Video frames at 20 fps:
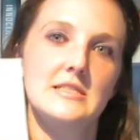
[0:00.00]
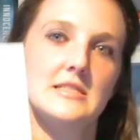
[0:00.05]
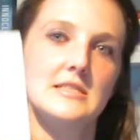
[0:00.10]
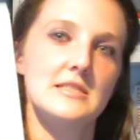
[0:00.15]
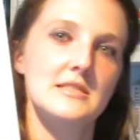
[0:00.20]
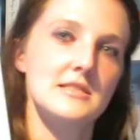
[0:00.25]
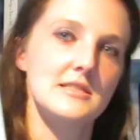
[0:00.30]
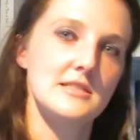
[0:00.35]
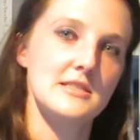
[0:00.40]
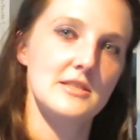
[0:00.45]

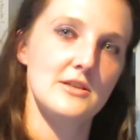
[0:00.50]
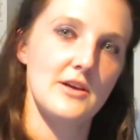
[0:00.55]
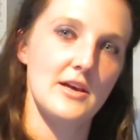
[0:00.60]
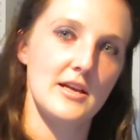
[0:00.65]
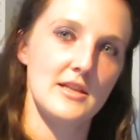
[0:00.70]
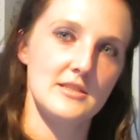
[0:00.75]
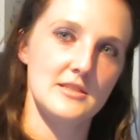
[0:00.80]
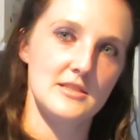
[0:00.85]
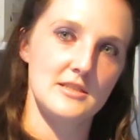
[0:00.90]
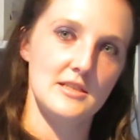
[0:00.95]
You
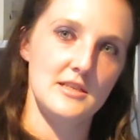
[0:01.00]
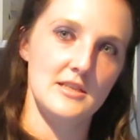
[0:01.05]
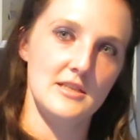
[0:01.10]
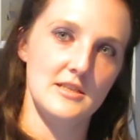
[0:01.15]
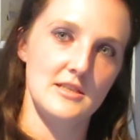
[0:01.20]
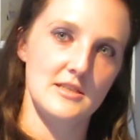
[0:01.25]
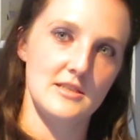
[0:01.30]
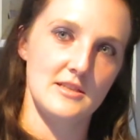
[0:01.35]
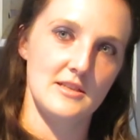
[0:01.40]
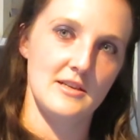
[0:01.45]
can't see
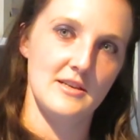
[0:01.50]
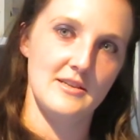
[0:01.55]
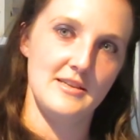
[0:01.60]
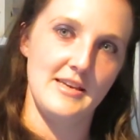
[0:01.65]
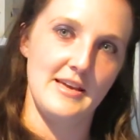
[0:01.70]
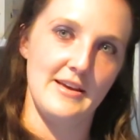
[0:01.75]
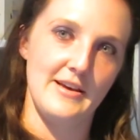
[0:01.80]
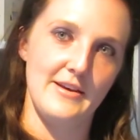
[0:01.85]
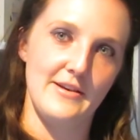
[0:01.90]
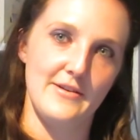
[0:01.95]
it. There
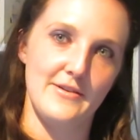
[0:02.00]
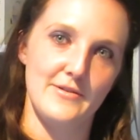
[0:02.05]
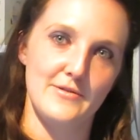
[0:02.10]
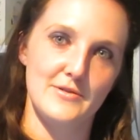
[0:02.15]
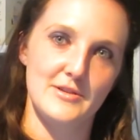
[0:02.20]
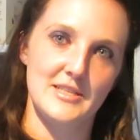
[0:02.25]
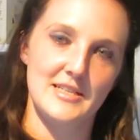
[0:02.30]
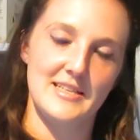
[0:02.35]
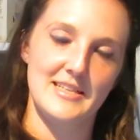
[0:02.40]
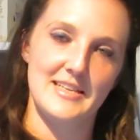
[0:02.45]
you go,
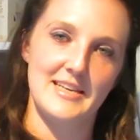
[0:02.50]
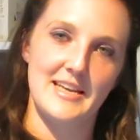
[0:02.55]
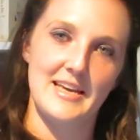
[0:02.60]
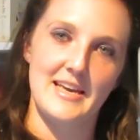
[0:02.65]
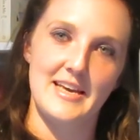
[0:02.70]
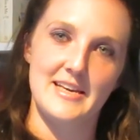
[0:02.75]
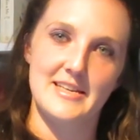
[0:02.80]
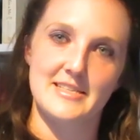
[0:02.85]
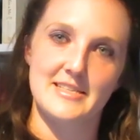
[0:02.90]
tilting